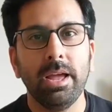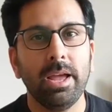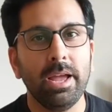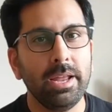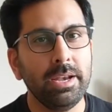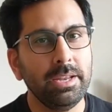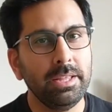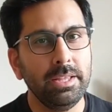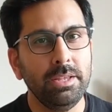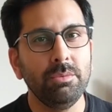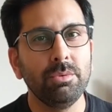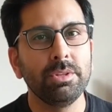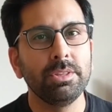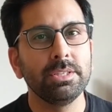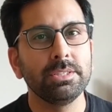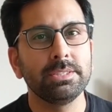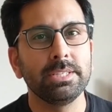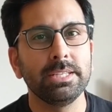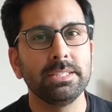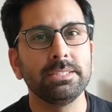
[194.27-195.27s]
And even the
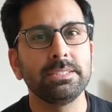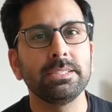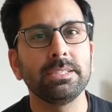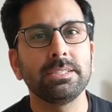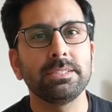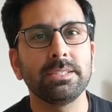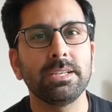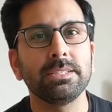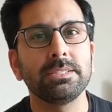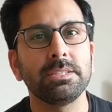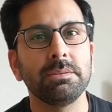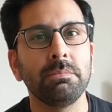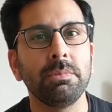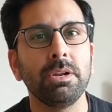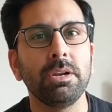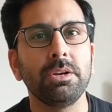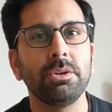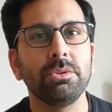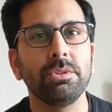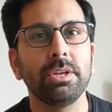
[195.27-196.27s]
sensors are
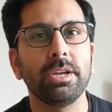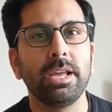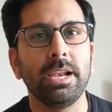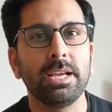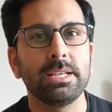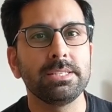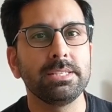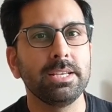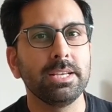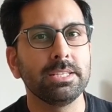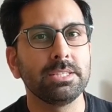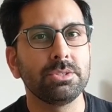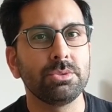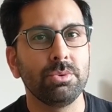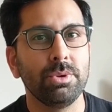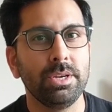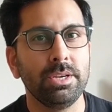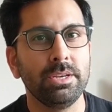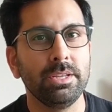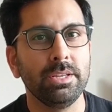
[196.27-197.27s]
similar to the Galaxy
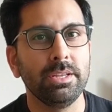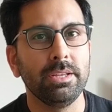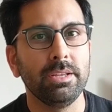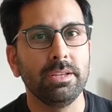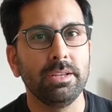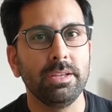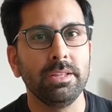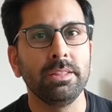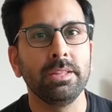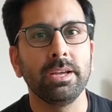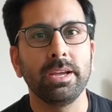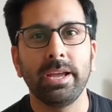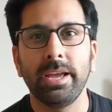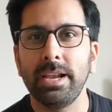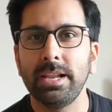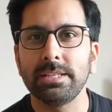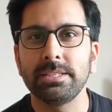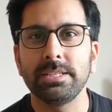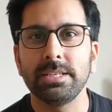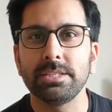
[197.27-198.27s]
S20 in the
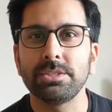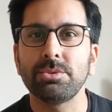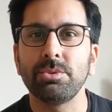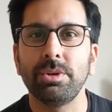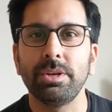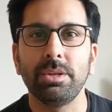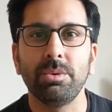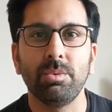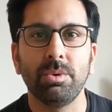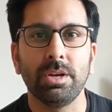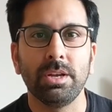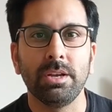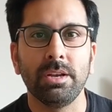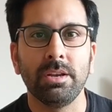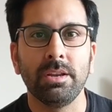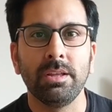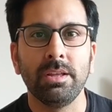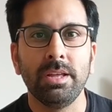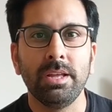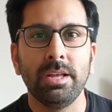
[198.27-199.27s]
Galaxy S21.
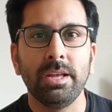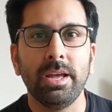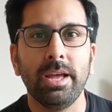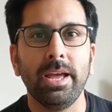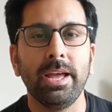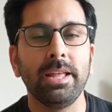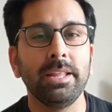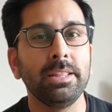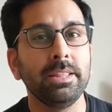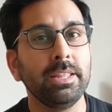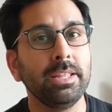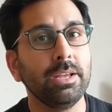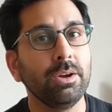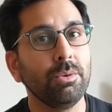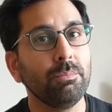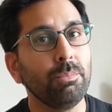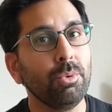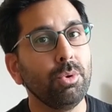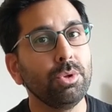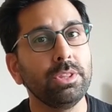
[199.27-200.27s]
And they
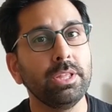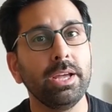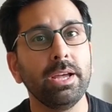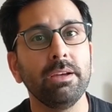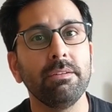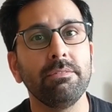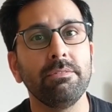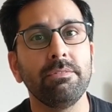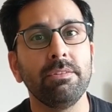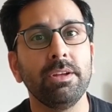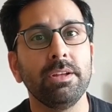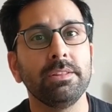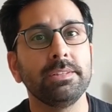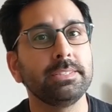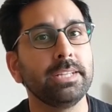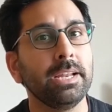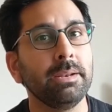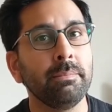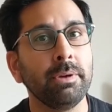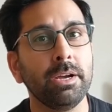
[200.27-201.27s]
both have
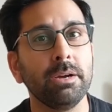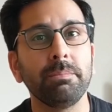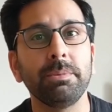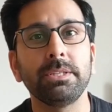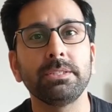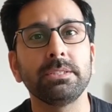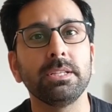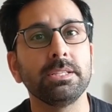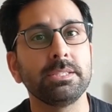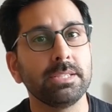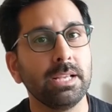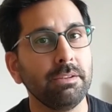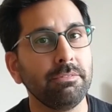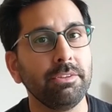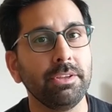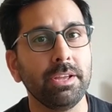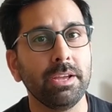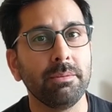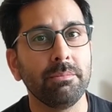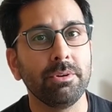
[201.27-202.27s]
10 megapixel
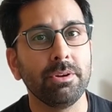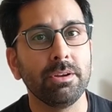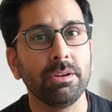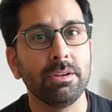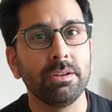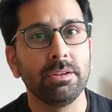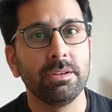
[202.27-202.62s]
selfie camera.